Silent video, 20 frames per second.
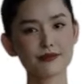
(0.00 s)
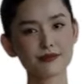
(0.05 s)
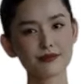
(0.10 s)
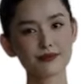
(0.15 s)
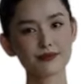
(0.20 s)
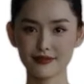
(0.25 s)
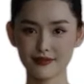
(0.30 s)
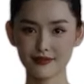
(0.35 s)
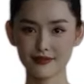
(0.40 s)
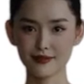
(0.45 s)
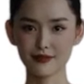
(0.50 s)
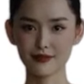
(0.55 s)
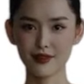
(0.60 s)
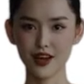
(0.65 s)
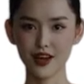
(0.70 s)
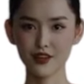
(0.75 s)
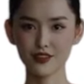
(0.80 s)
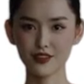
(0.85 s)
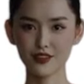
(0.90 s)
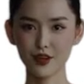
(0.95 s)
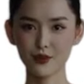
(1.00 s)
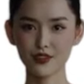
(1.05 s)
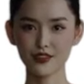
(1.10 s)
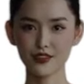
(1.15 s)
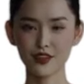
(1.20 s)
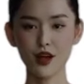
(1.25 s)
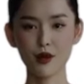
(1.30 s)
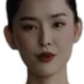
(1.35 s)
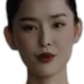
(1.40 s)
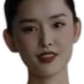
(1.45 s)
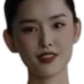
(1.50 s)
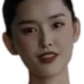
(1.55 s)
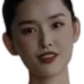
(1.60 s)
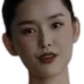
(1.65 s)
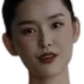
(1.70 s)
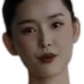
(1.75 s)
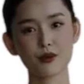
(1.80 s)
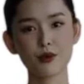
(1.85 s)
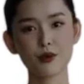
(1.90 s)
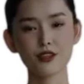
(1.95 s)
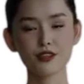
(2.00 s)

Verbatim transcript: like H I C L Infrastructure,